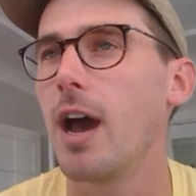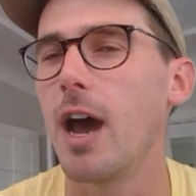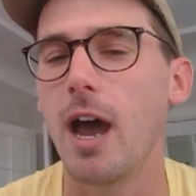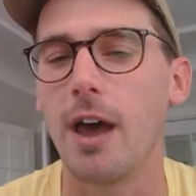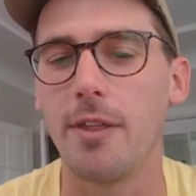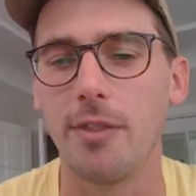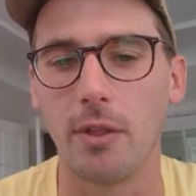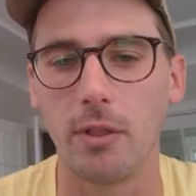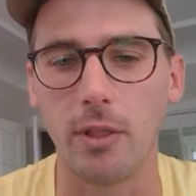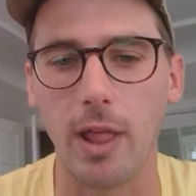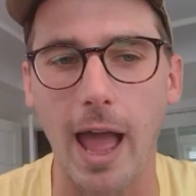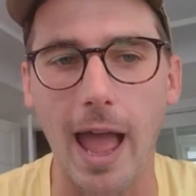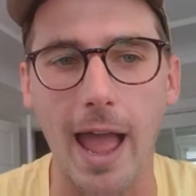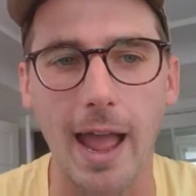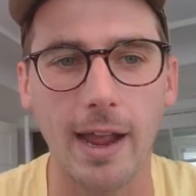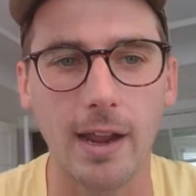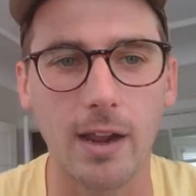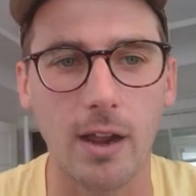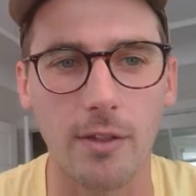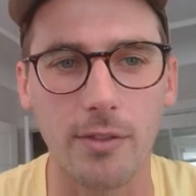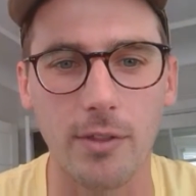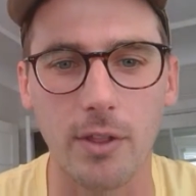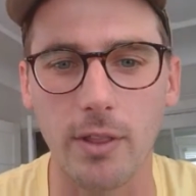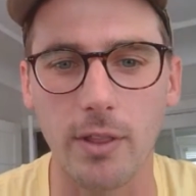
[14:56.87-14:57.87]

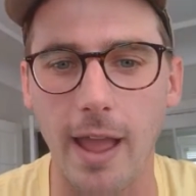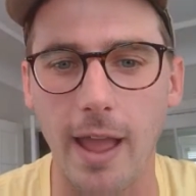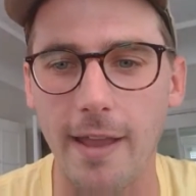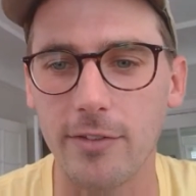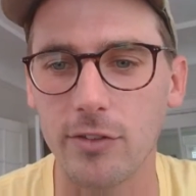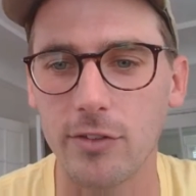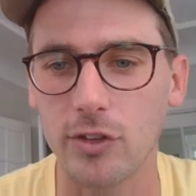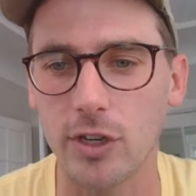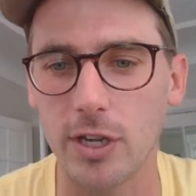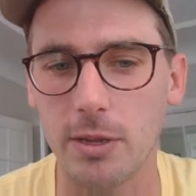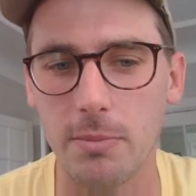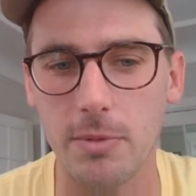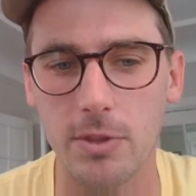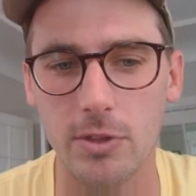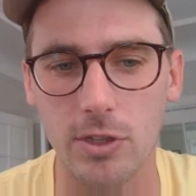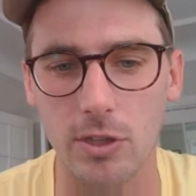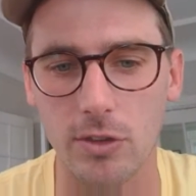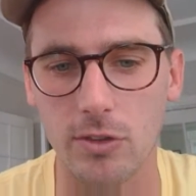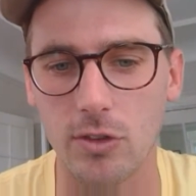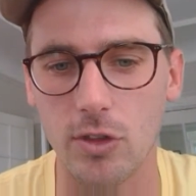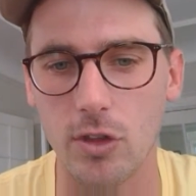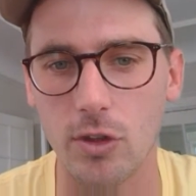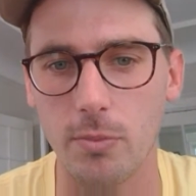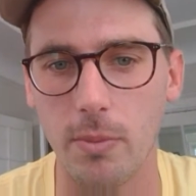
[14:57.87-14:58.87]
lag on the live stream is
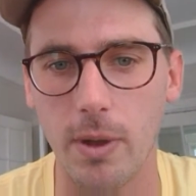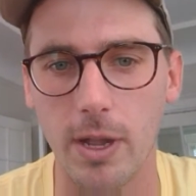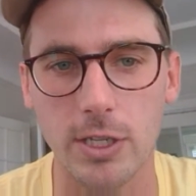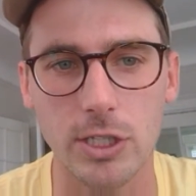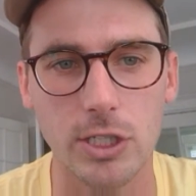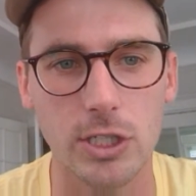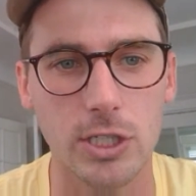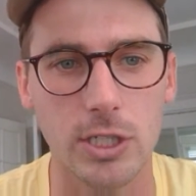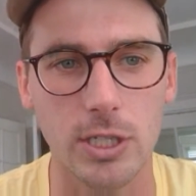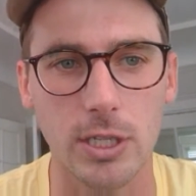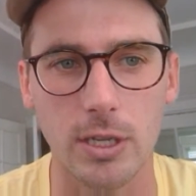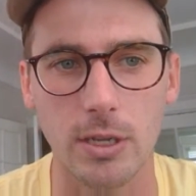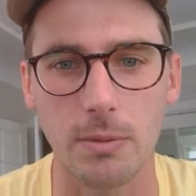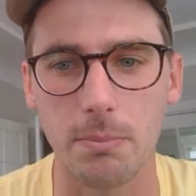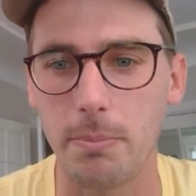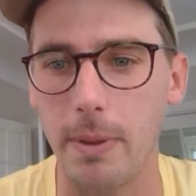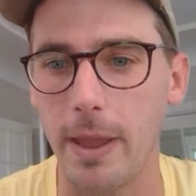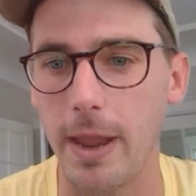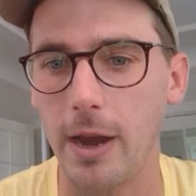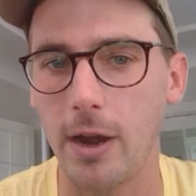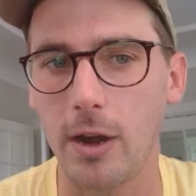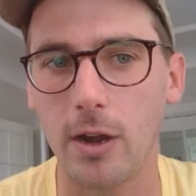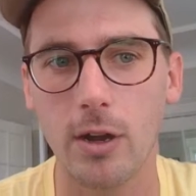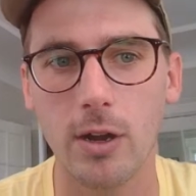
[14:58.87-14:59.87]
just too much to
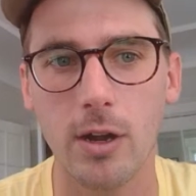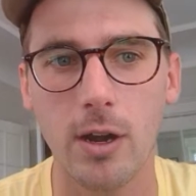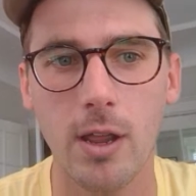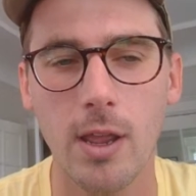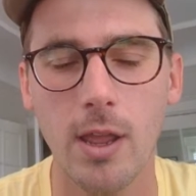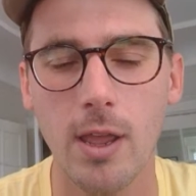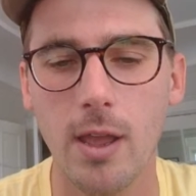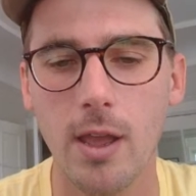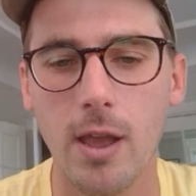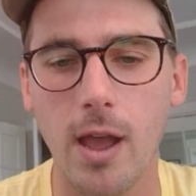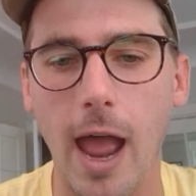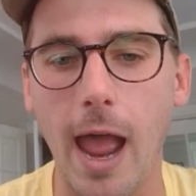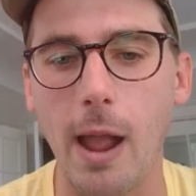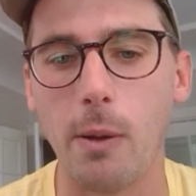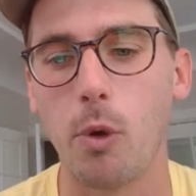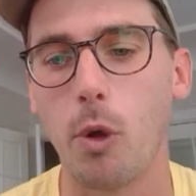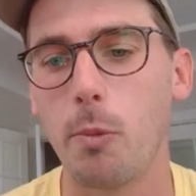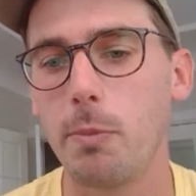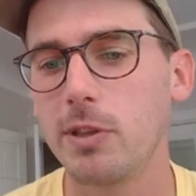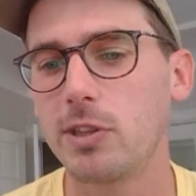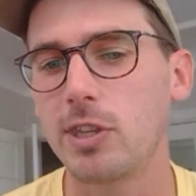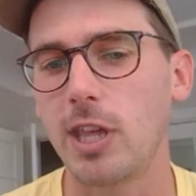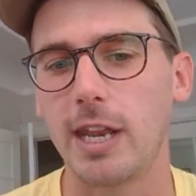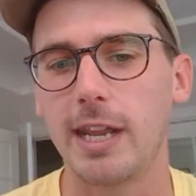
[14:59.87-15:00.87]
bear. I
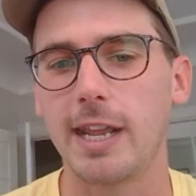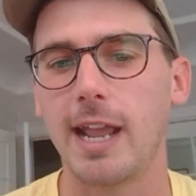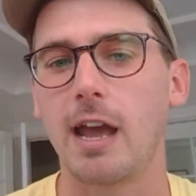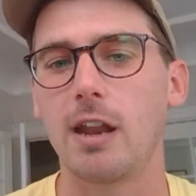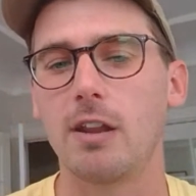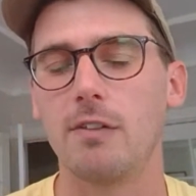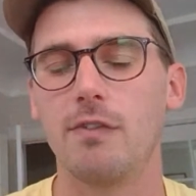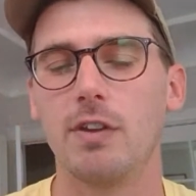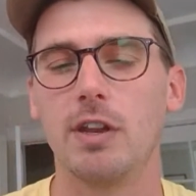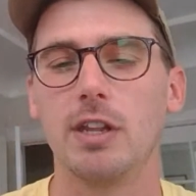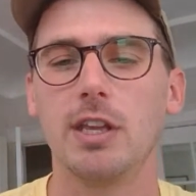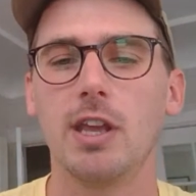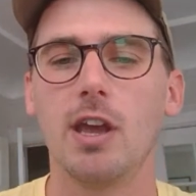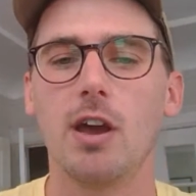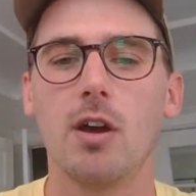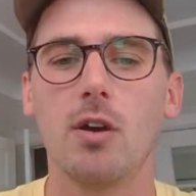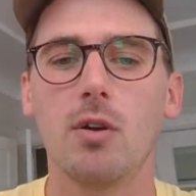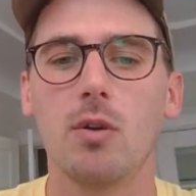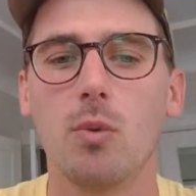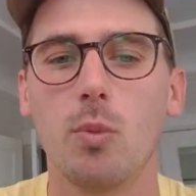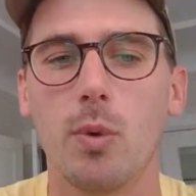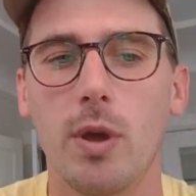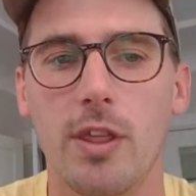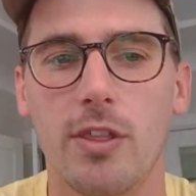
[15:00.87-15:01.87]
will be sending out a
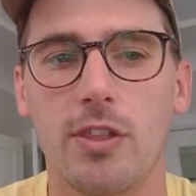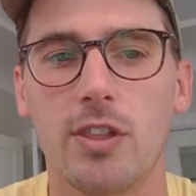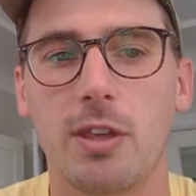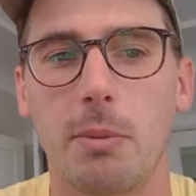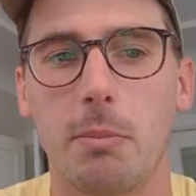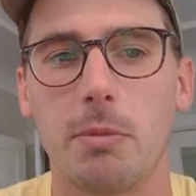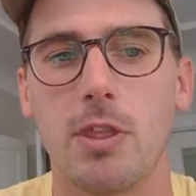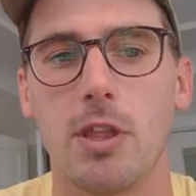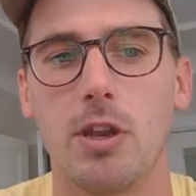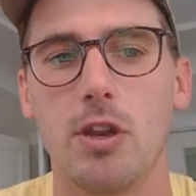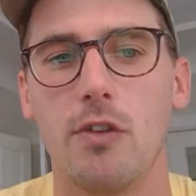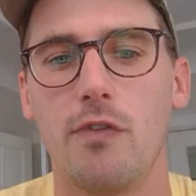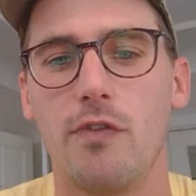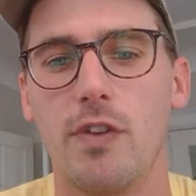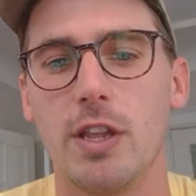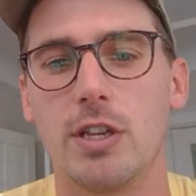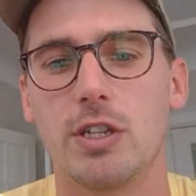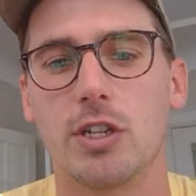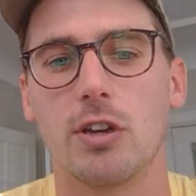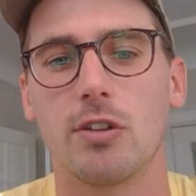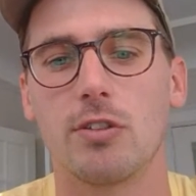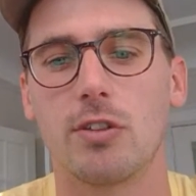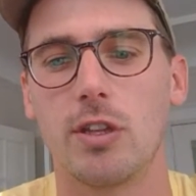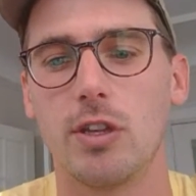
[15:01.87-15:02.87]
video with some of the new
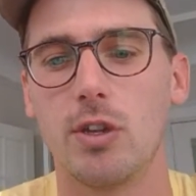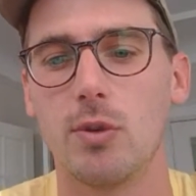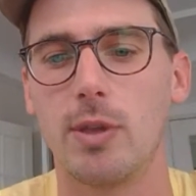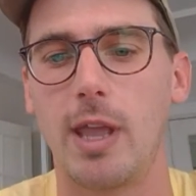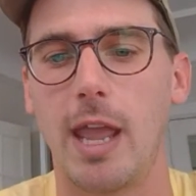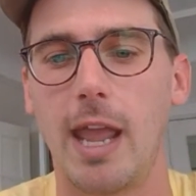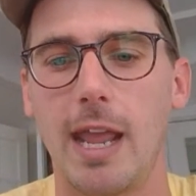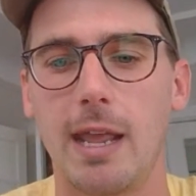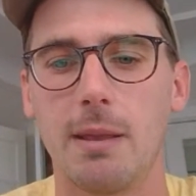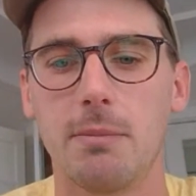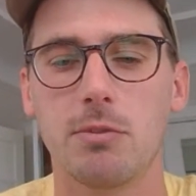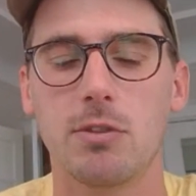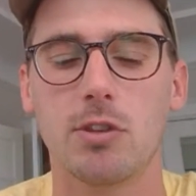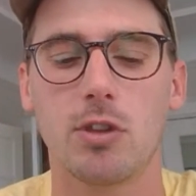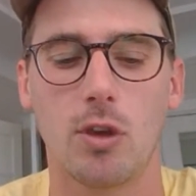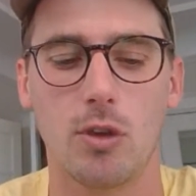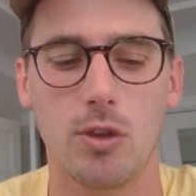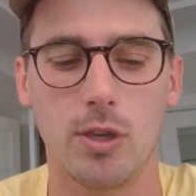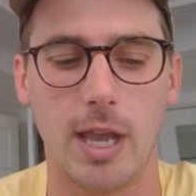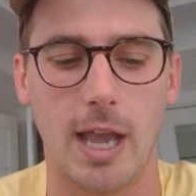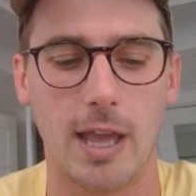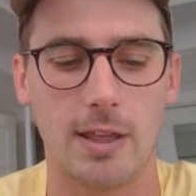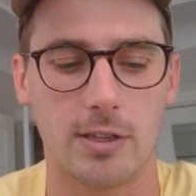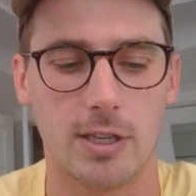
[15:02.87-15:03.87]
features and new games,
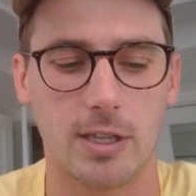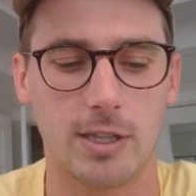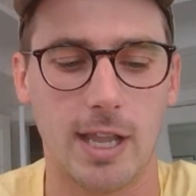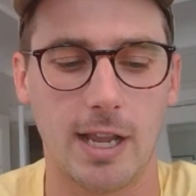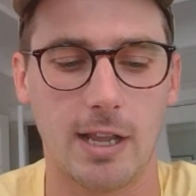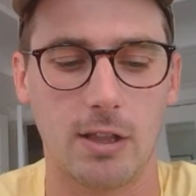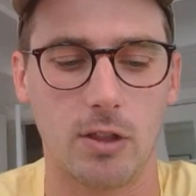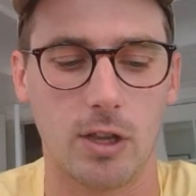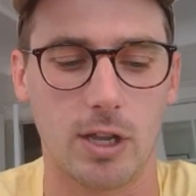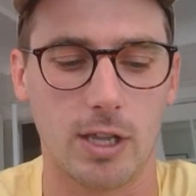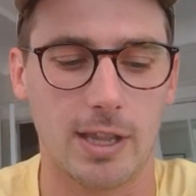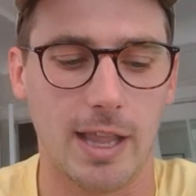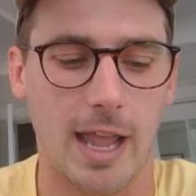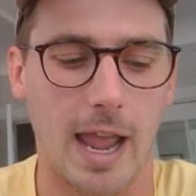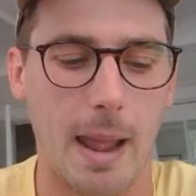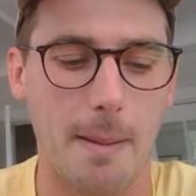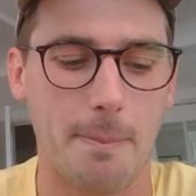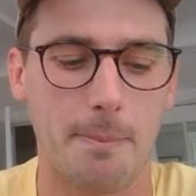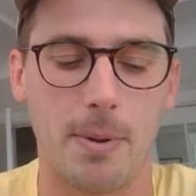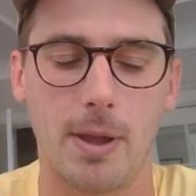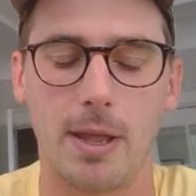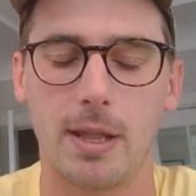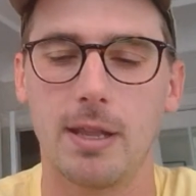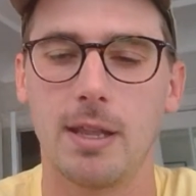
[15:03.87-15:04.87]
so you guys can take a look at
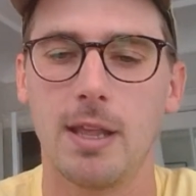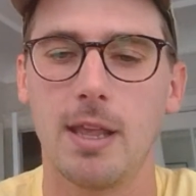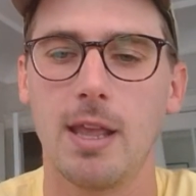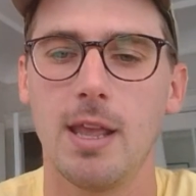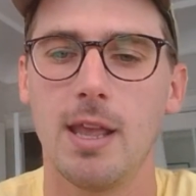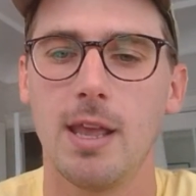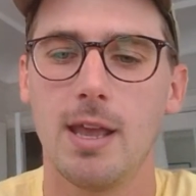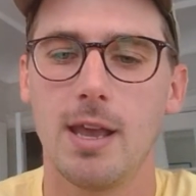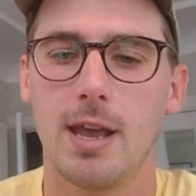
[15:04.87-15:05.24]
that. But